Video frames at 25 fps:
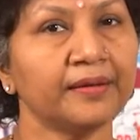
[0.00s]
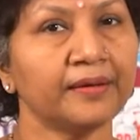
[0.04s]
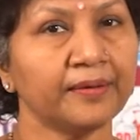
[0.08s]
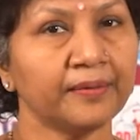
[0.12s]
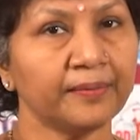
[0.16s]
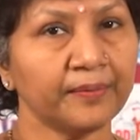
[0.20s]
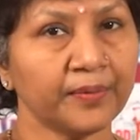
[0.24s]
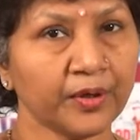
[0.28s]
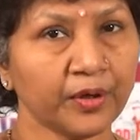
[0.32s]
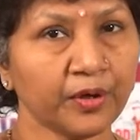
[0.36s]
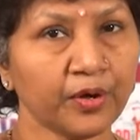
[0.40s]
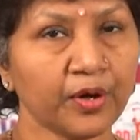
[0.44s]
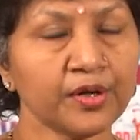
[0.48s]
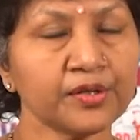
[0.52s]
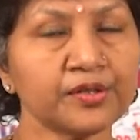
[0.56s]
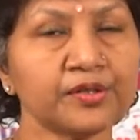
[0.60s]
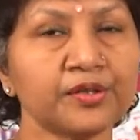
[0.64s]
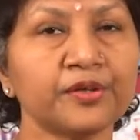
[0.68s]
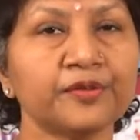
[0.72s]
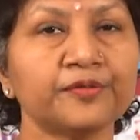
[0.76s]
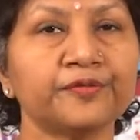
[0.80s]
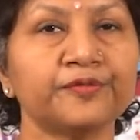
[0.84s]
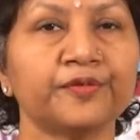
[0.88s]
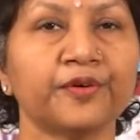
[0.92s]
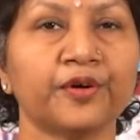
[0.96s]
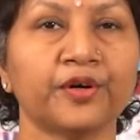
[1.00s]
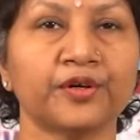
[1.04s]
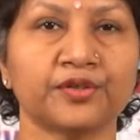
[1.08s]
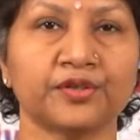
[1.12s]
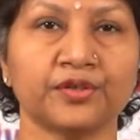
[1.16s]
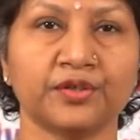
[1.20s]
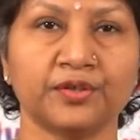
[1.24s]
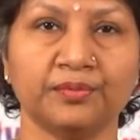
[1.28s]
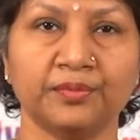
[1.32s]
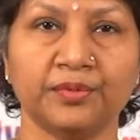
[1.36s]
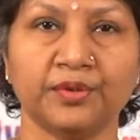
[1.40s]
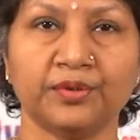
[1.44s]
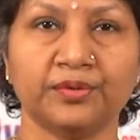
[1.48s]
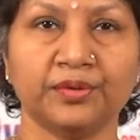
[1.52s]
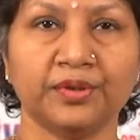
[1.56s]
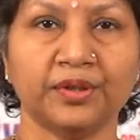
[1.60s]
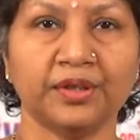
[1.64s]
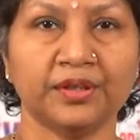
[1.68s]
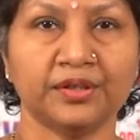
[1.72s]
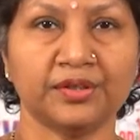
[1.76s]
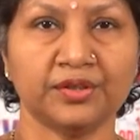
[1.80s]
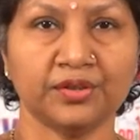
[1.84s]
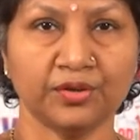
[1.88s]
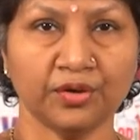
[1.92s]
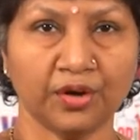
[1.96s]
because of autoimmune
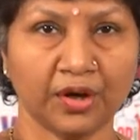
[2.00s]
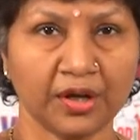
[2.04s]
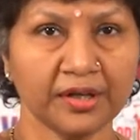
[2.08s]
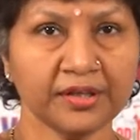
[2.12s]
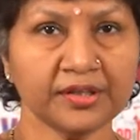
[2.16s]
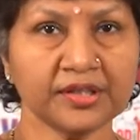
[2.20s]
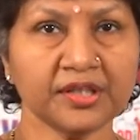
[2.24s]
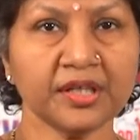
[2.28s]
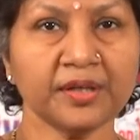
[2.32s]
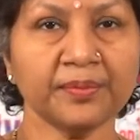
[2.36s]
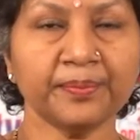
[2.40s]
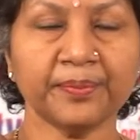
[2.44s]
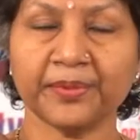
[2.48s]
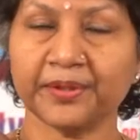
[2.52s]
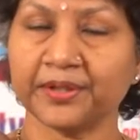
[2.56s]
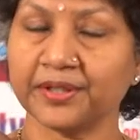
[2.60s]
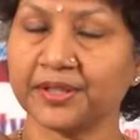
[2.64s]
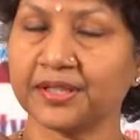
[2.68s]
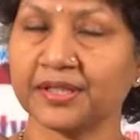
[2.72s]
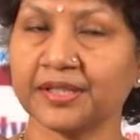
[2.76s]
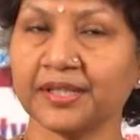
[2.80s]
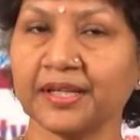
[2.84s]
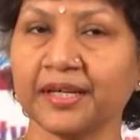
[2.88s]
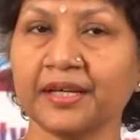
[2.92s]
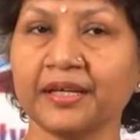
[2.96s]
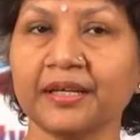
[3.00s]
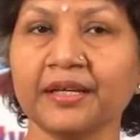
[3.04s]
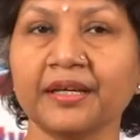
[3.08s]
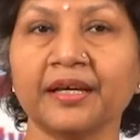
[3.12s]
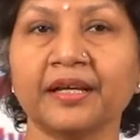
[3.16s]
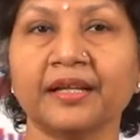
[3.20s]
etiology per se,